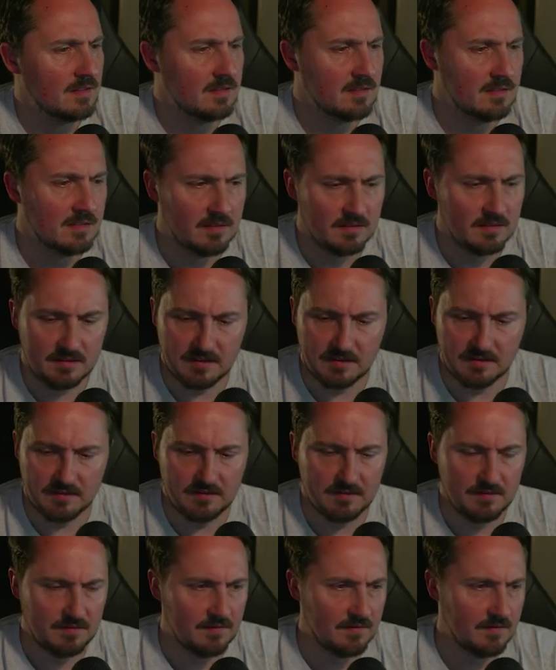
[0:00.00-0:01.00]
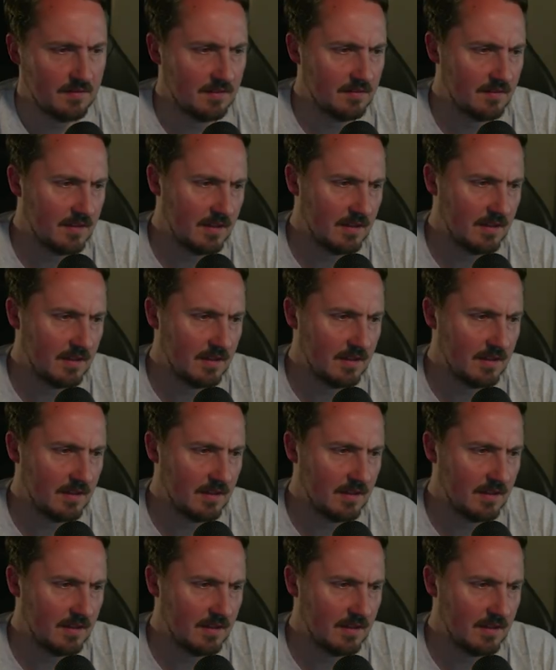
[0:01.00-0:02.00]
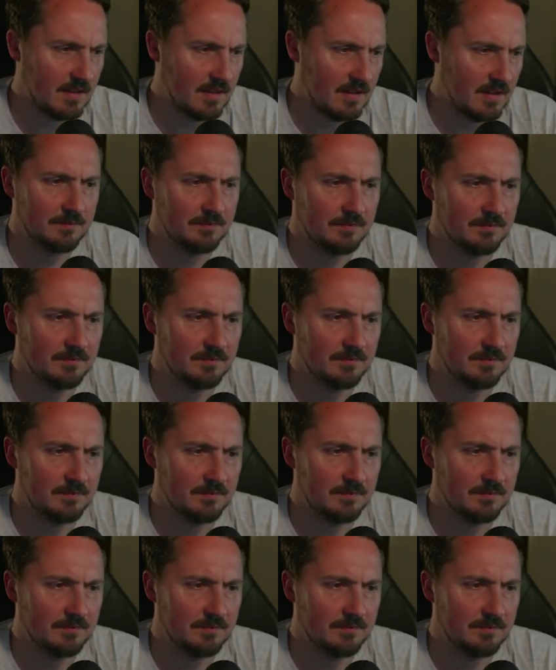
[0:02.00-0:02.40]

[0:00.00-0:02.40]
It's like 50 quid. I